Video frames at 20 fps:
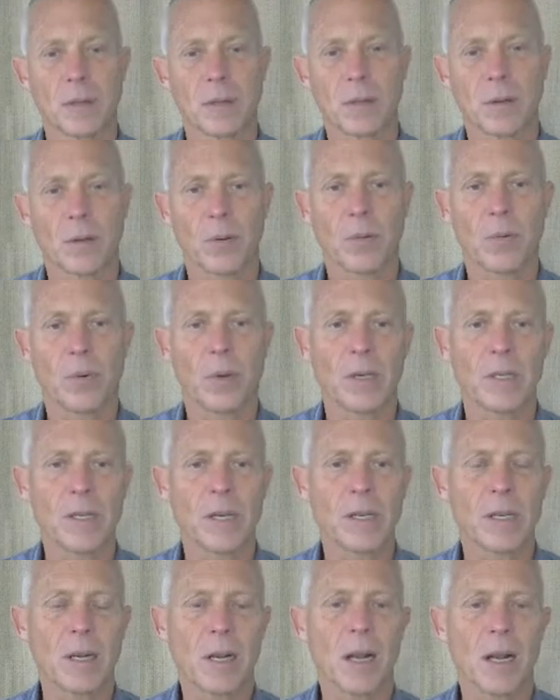we
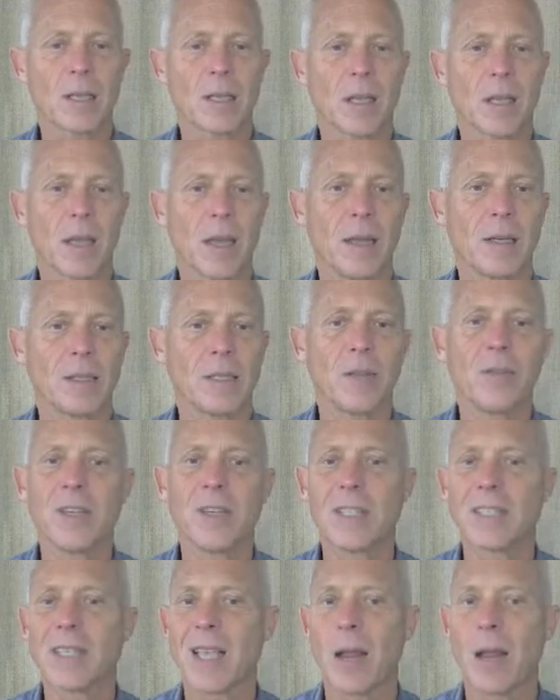did it as a Divi
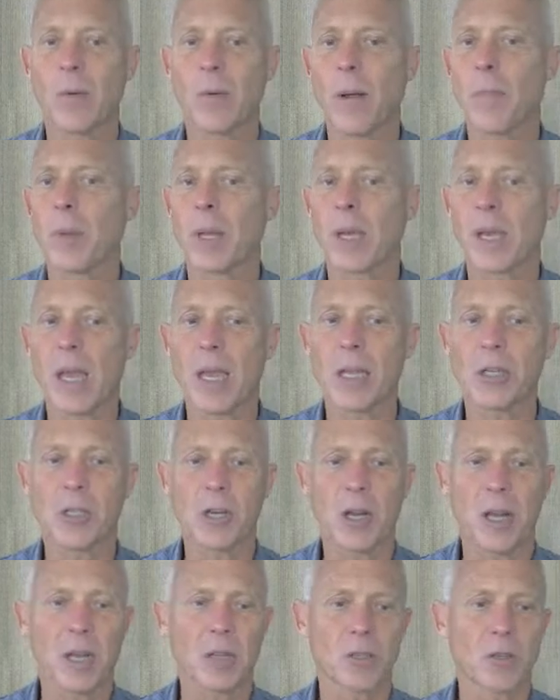site
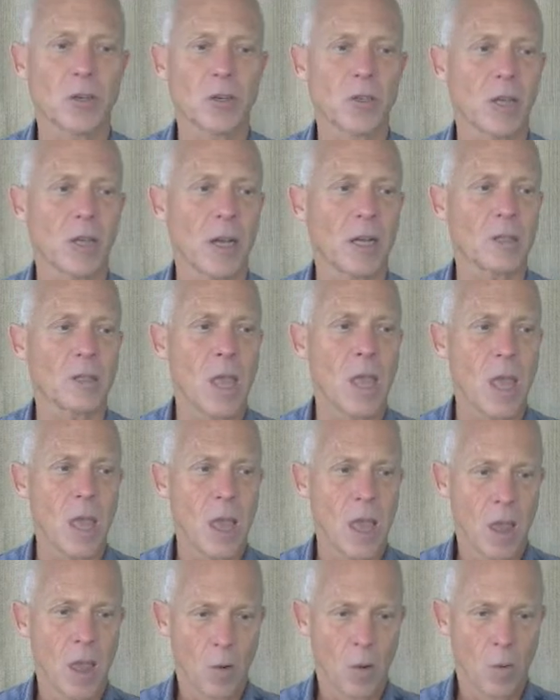replication
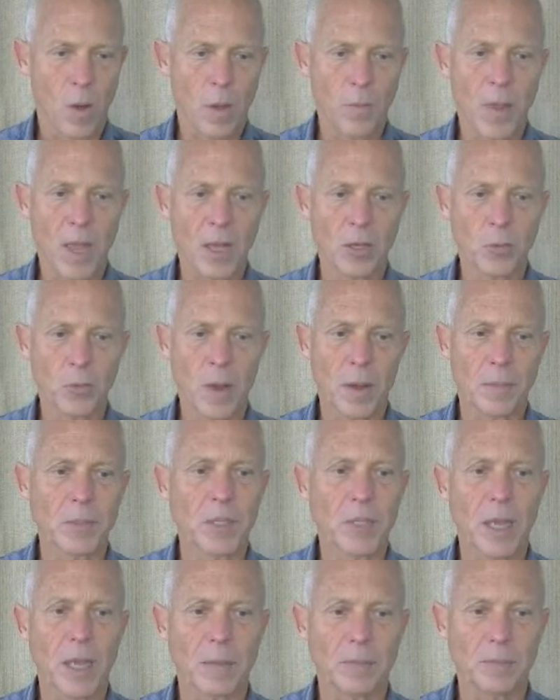exercise. One-page
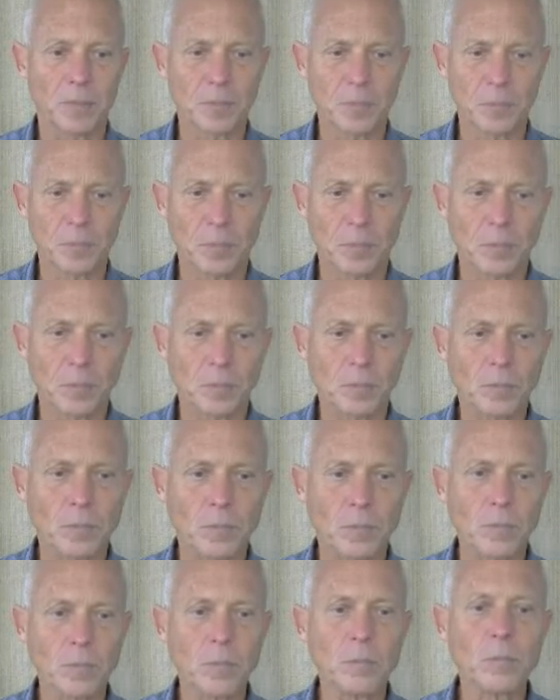website
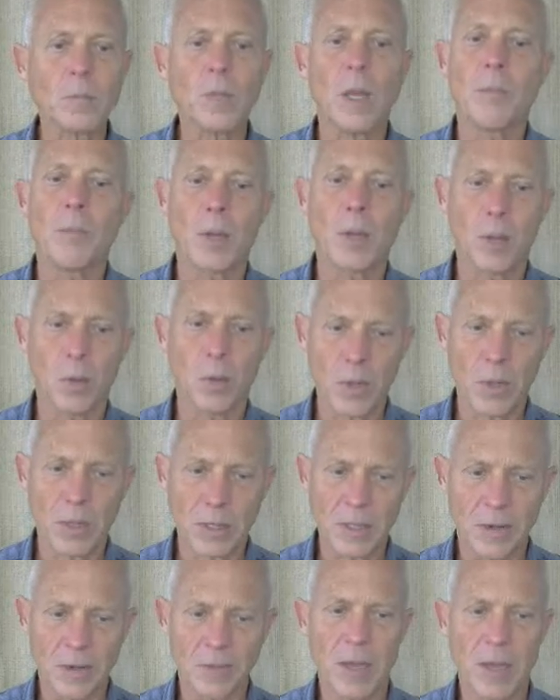built with
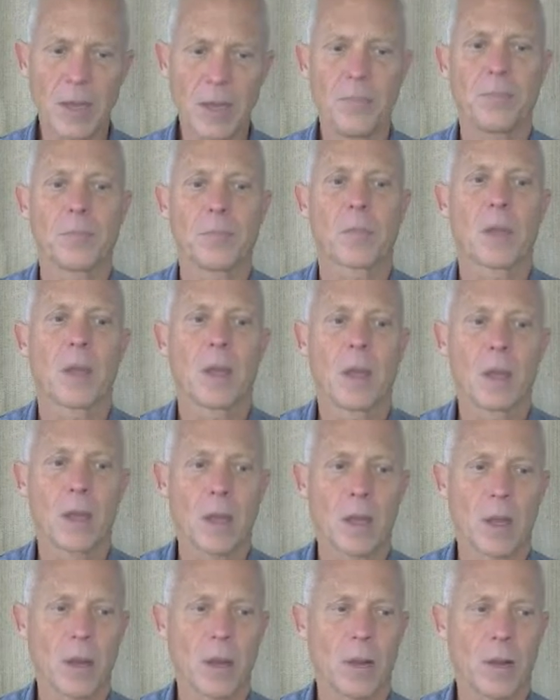Divi.
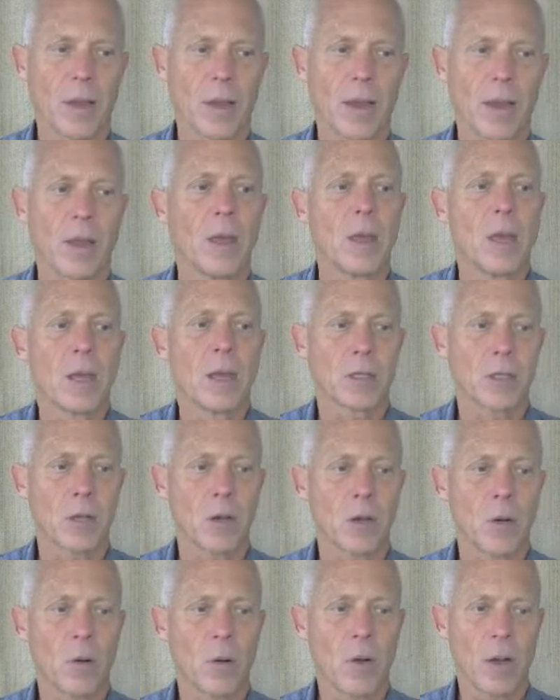Okay,
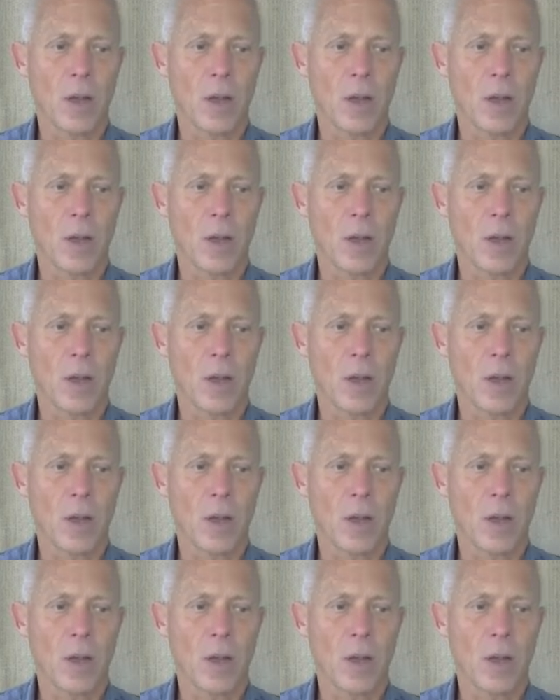so